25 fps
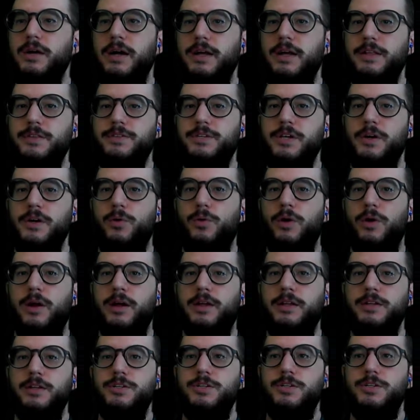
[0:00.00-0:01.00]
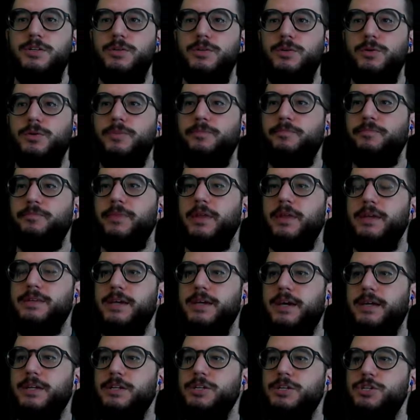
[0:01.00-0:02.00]
And so what I can do is
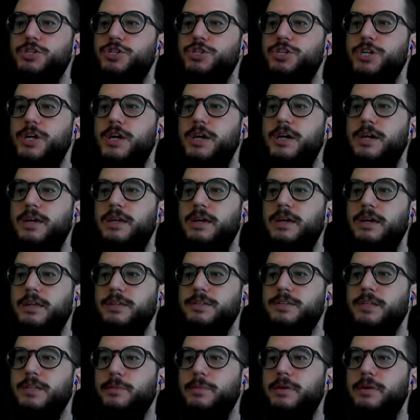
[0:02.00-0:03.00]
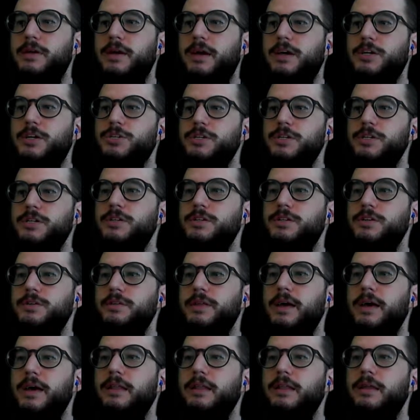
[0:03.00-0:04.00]
I can shade in. So let me actually do
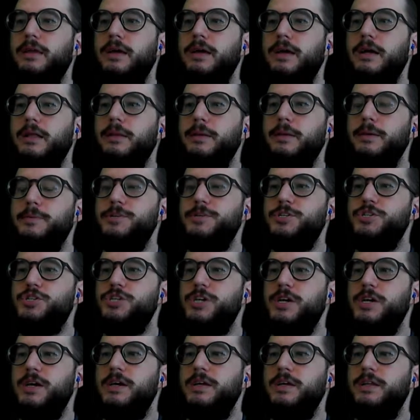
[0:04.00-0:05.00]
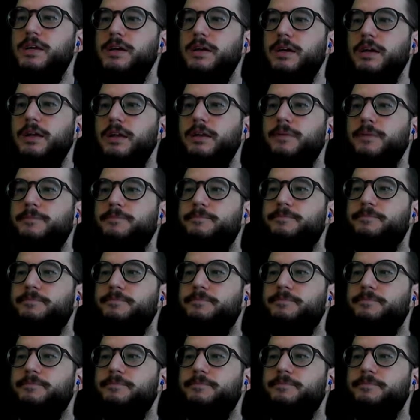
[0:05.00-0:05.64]
that. Let me shade in